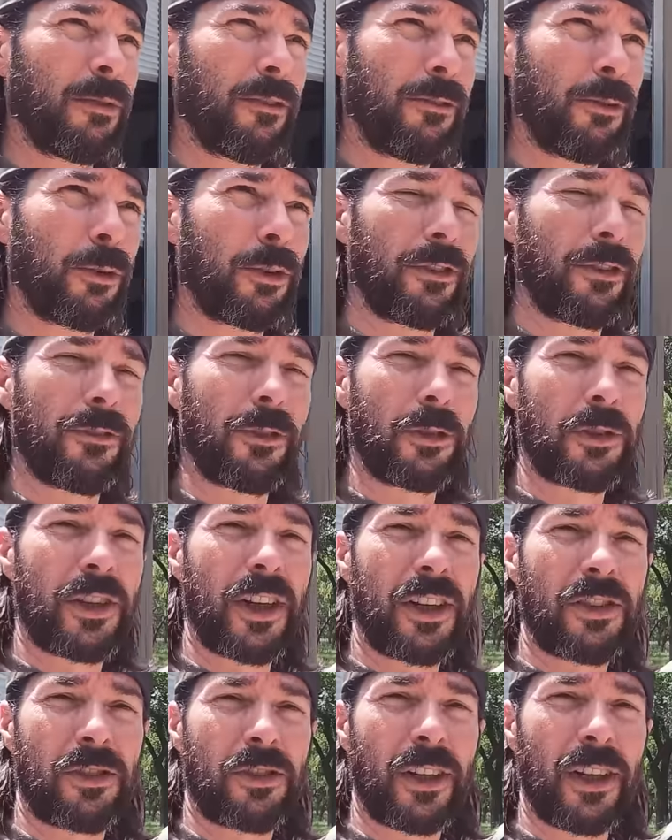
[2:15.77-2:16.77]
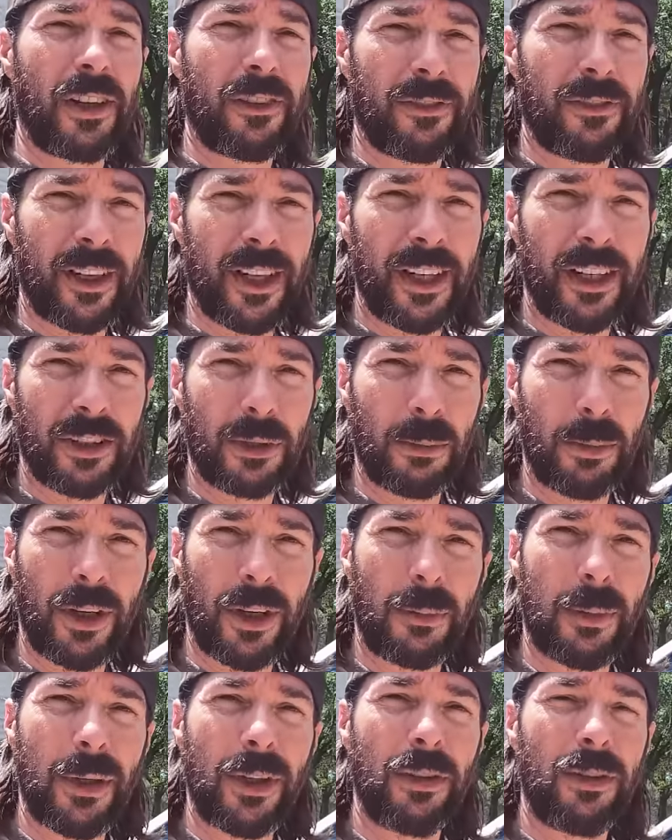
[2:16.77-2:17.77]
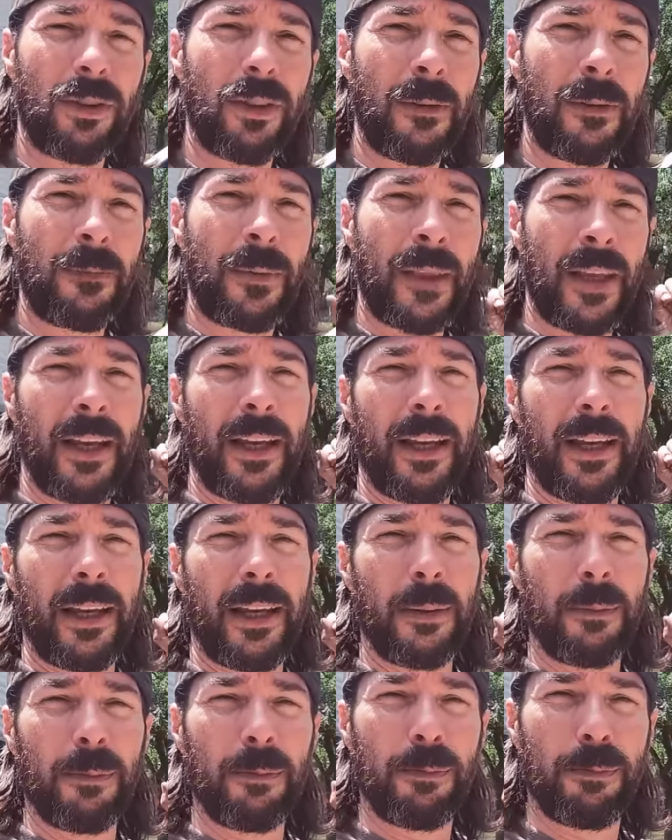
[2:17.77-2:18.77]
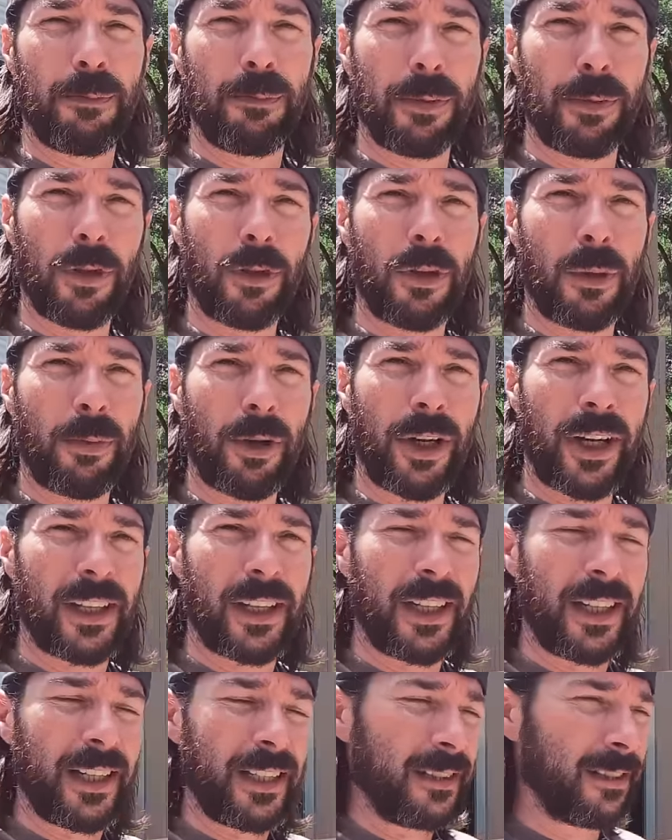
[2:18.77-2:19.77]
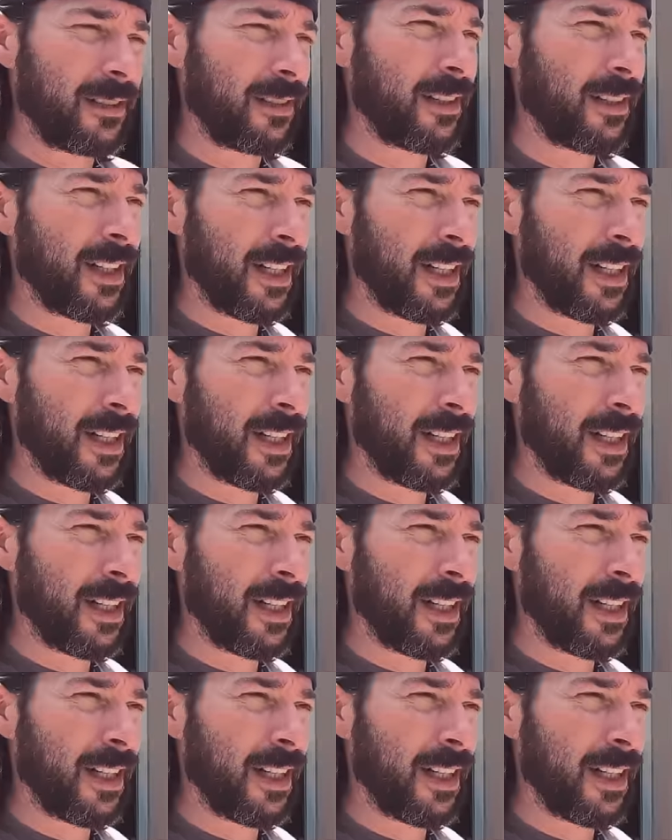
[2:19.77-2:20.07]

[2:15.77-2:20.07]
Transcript: before the first test drive, I hit the brake pedal and blew a brake line.